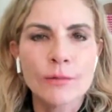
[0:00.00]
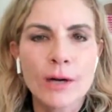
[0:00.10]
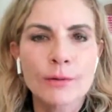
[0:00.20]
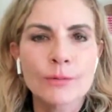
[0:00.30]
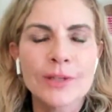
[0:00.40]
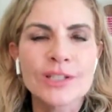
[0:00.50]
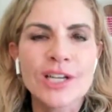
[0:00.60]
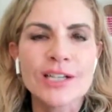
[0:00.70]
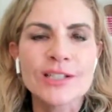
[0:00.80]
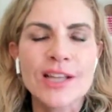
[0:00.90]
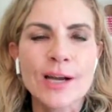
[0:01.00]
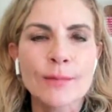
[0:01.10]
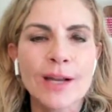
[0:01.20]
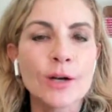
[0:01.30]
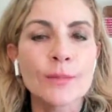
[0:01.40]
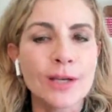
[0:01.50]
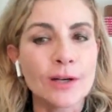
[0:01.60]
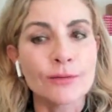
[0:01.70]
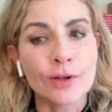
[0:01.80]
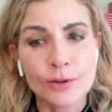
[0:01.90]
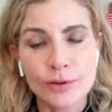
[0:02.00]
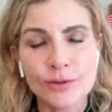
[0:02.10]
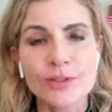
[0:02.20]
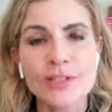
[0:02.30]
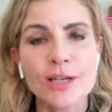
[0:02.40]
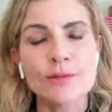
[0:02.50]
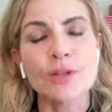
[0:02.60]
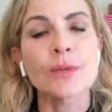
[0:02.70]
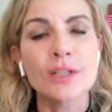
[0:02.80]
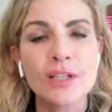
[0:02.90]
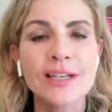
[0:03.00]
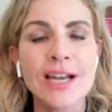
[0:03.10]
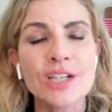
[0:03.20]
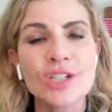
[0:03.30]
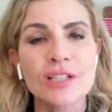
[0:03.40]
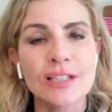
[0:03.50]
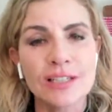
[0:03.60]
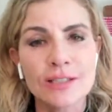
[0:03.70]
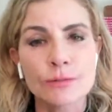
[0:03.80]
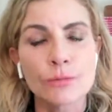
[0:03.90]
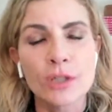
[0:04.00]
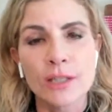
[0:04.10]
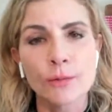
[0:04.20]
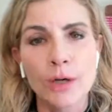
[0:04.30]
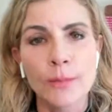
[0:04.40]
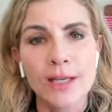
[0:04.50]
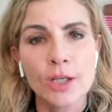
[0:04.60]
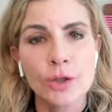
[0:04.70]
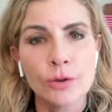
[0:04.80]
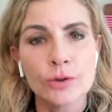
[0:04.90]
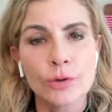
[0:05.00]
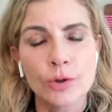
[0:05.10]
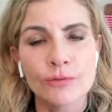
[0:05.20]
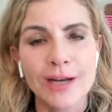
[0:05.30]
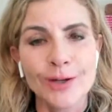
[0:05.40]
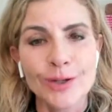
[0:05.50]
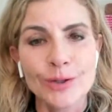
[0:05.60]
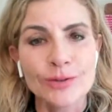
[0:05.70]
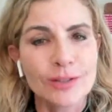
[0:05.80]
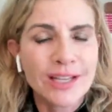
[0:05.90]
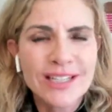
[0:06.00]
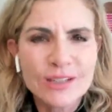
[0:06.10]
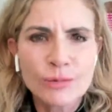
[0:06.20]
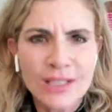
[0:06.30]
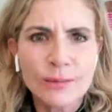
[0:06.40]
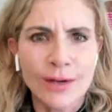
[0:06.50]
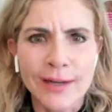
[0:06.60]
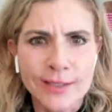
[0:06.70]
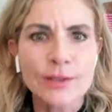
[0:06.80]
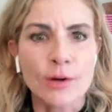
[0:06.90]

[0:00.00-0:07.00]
Why would we change that? I know I'm getting off on a whole different subject, but connection is really one of my huge core values. And it's really what I do.